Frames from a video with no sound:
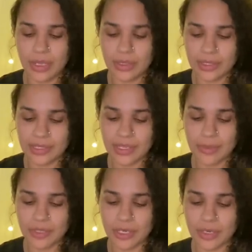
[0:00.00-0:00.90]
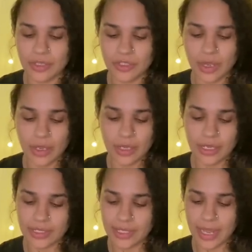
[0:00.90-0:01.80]
deception, shocking
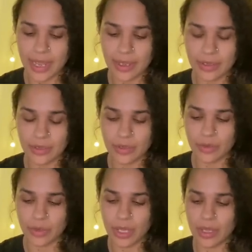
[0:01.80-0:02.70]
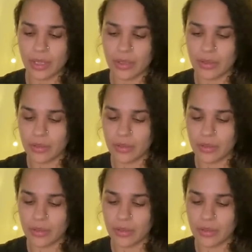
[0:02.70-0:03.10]
attack. Okay.